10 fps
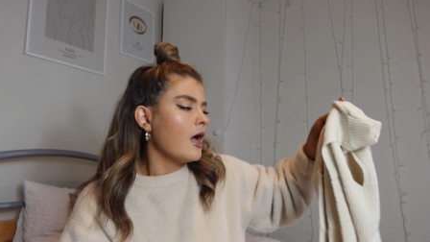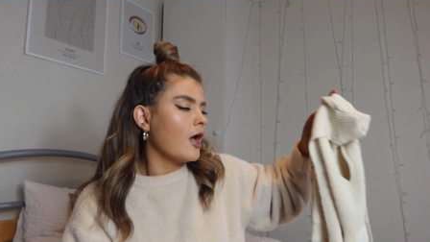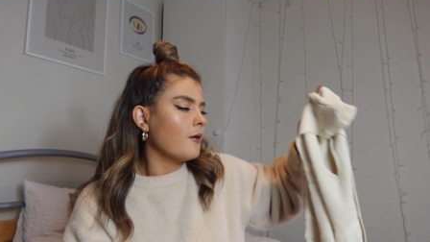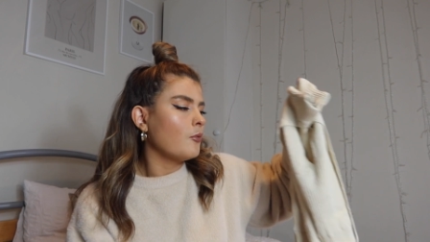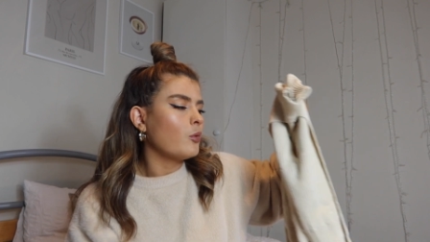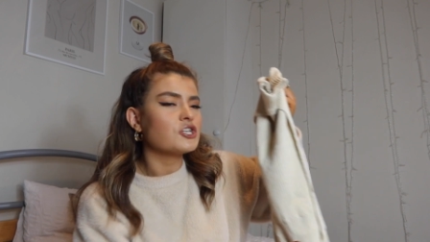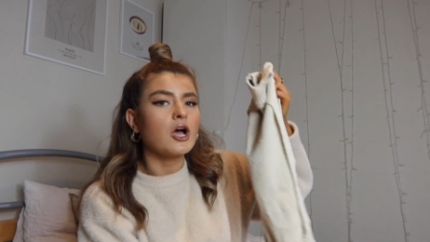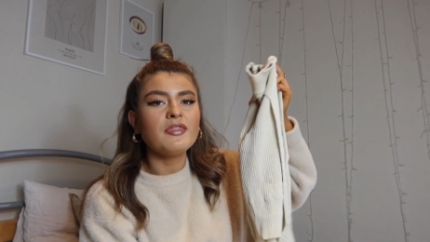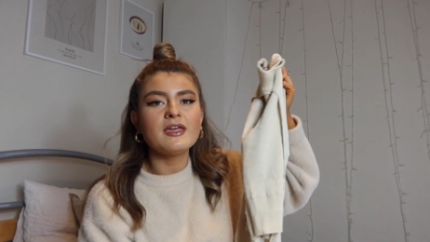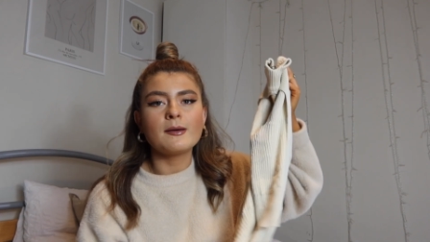um, which
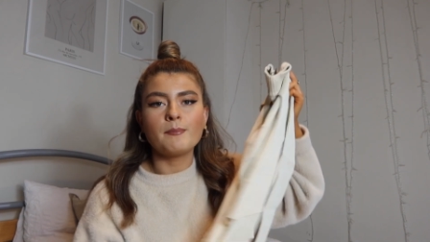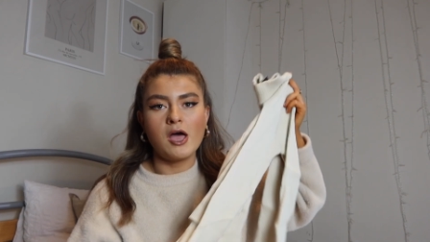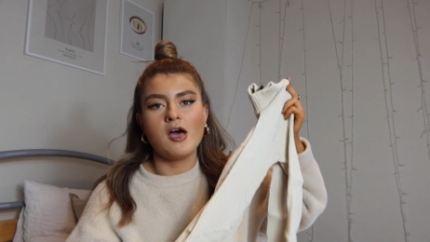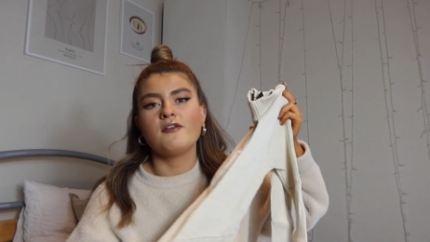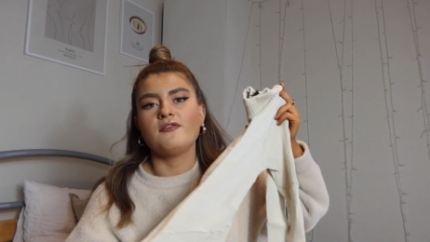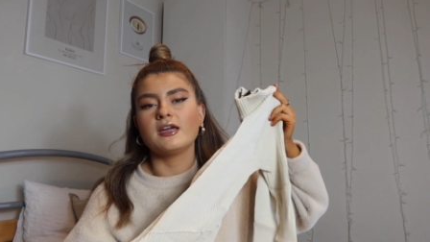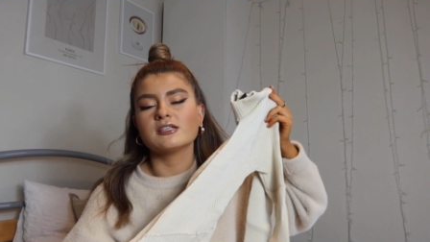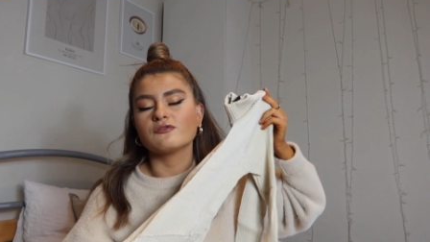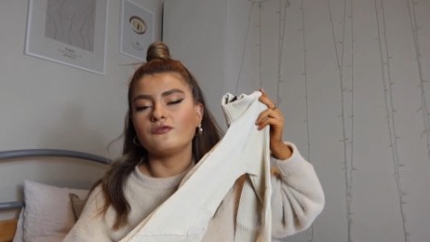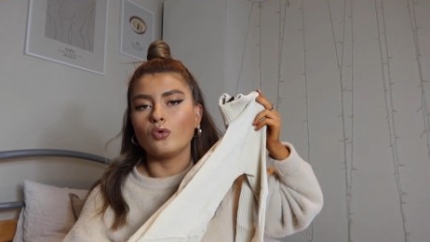I think are perfect
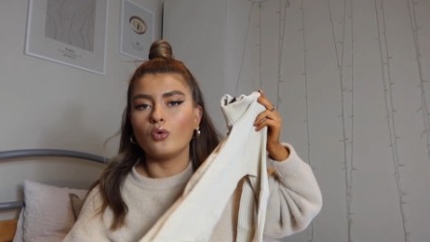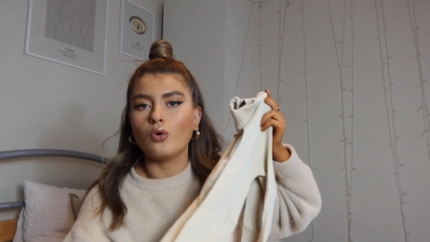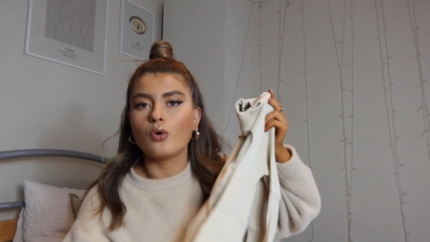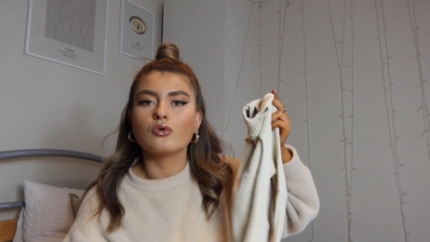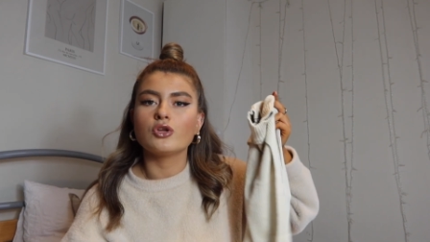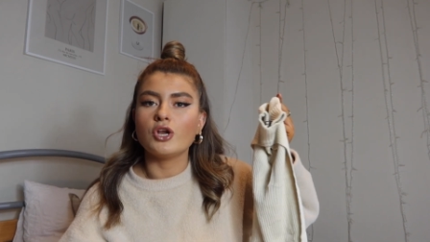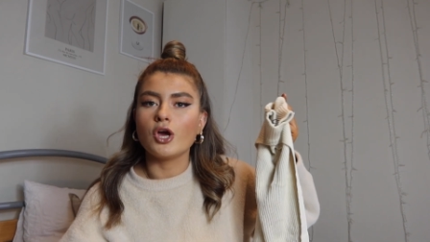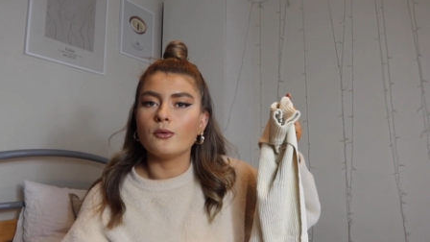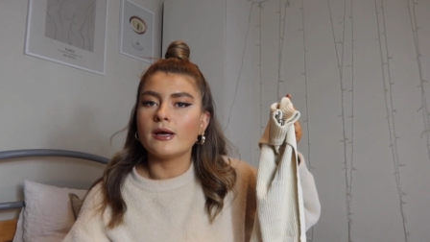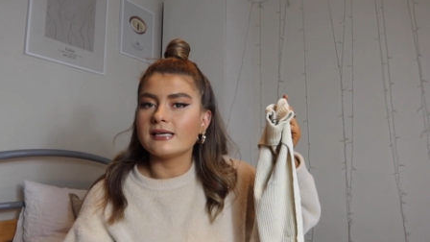for, you
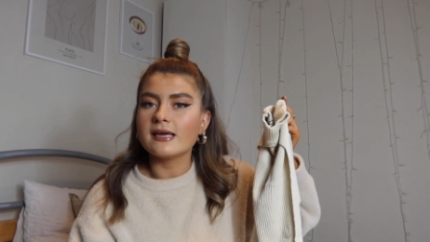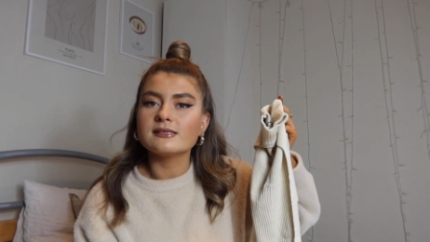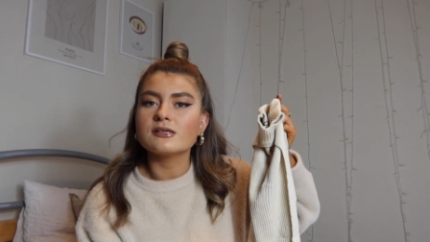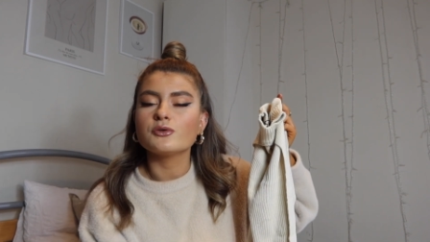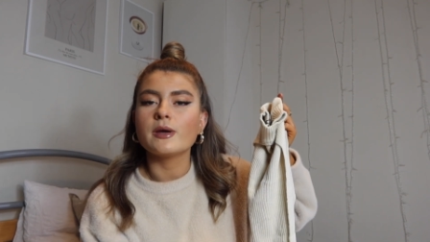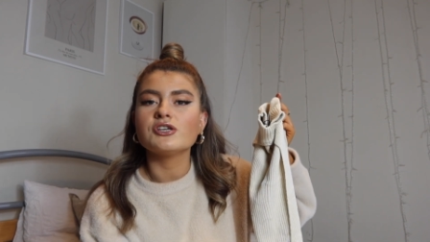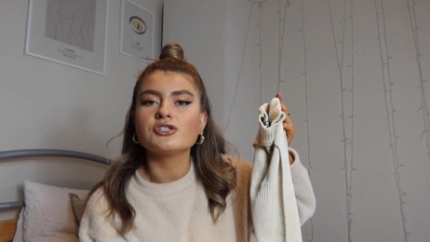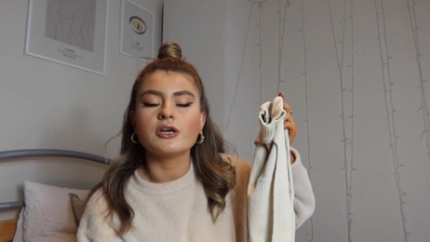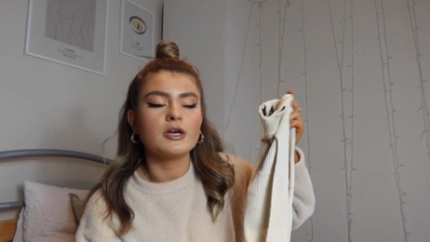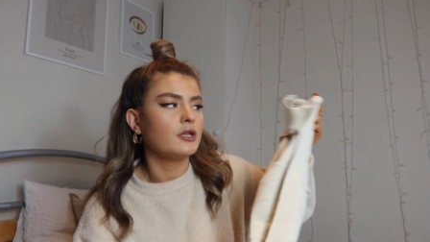know, a date situation.